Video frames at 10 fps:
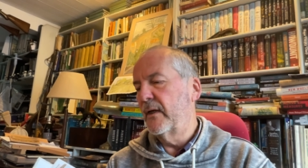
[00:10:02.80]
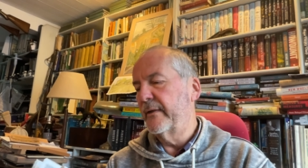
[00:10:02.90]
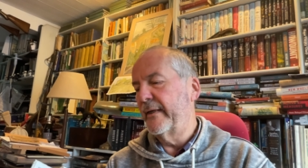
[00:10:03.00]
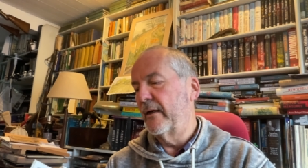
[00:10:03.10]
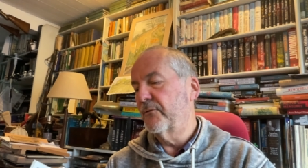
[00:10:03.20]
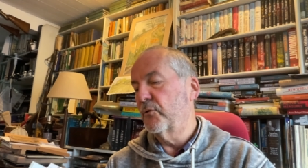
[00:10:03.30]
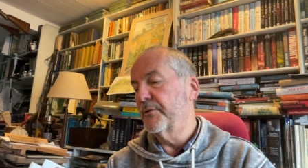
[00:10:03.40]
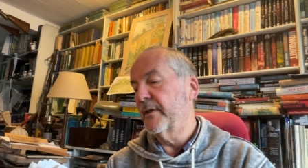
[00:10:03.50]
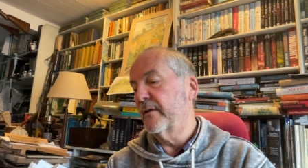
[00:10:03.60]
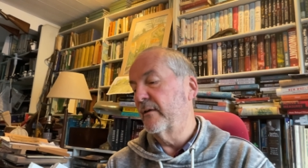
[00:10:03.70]
And now, of
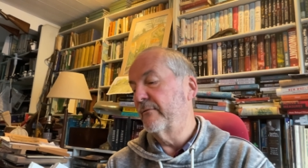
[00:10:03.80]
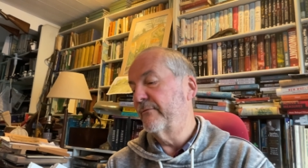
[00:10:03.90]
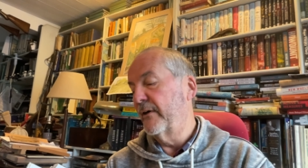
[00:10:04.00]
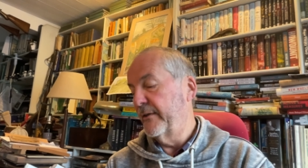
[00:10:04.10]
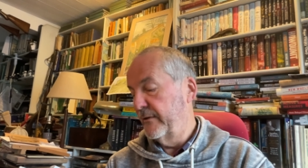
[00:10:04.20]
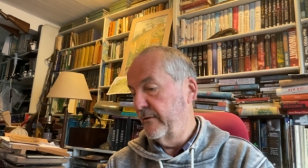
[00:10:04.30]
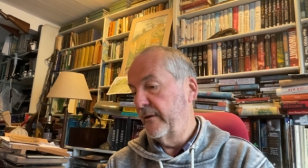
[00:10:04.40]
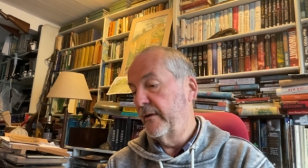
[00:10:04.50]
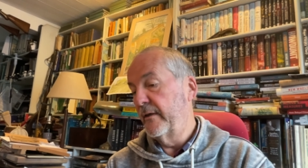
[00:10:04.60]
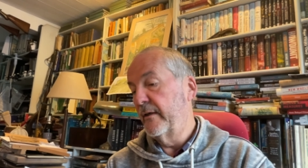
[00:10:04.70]
course, I can't find
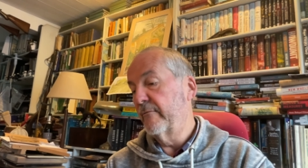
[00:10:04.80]
the uh,